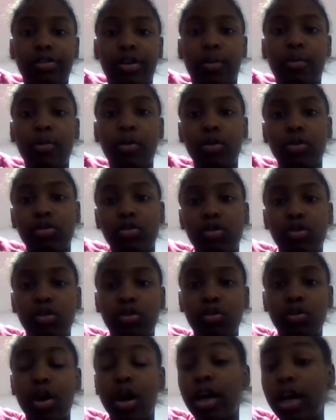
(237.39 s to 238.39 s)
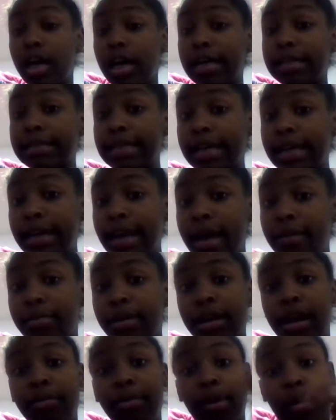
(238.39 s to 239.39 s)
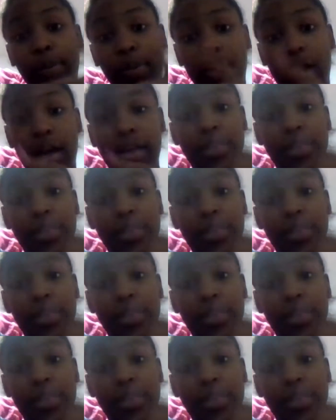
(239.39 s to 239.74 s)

So I'm going to take a nap, then I'll be up with you